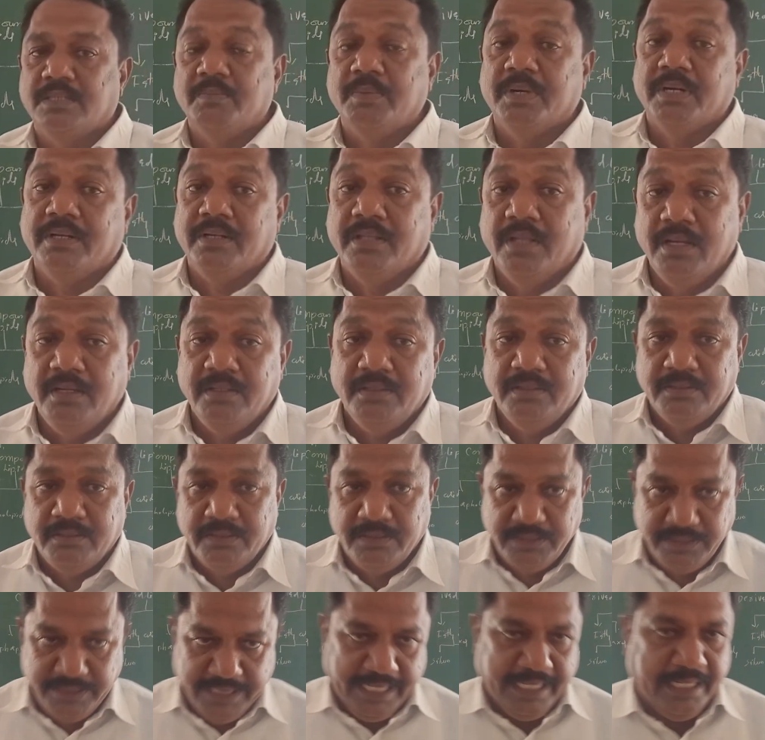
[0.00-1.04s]
come
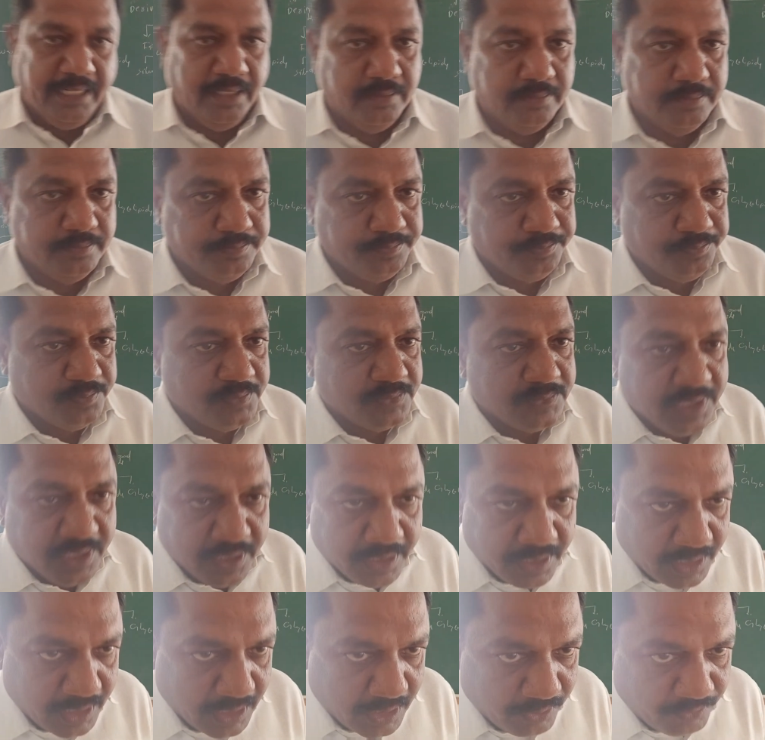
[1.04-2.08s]
under tail.
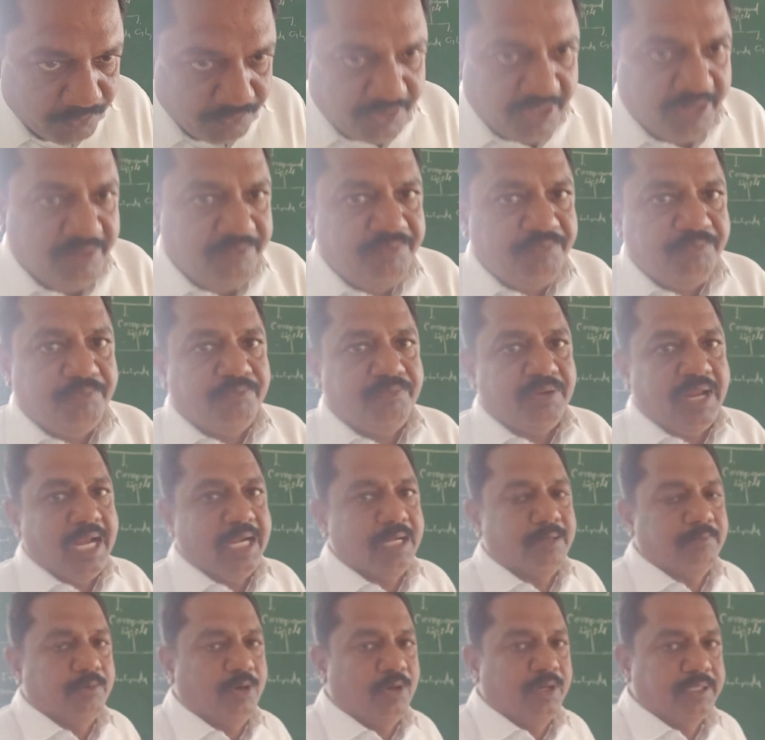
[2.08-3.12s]
Every
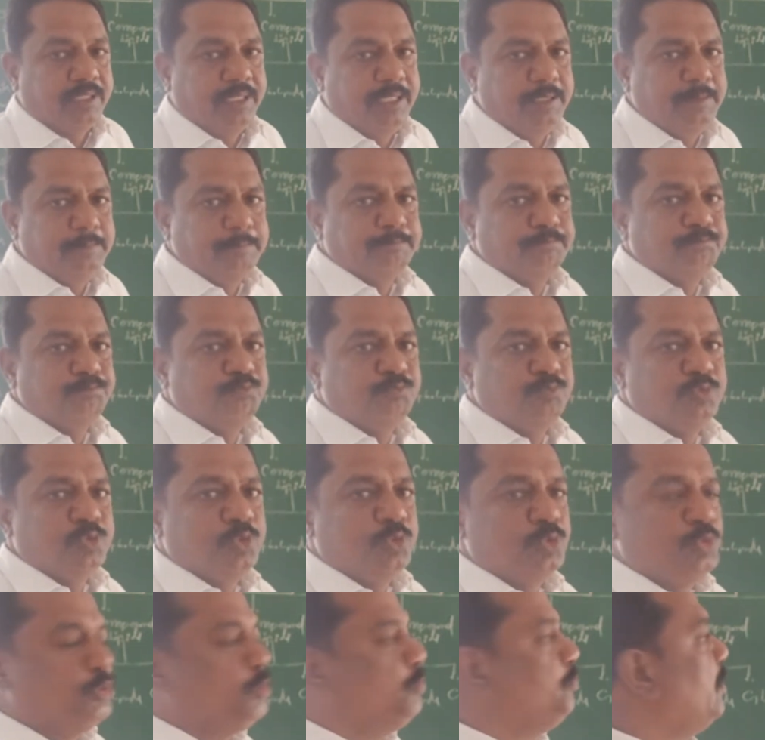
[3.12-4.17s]
fat molecule,
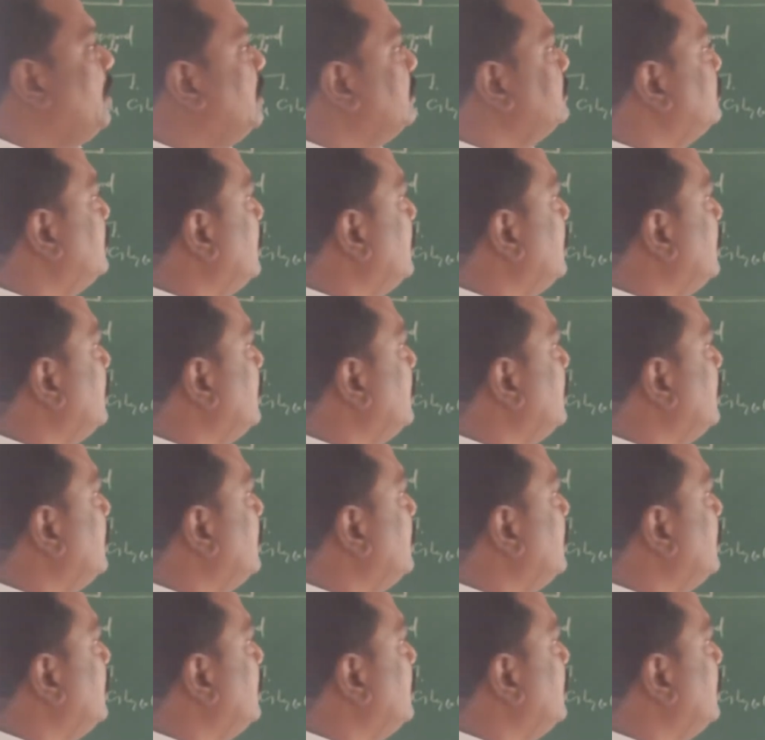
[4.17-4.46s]
two parts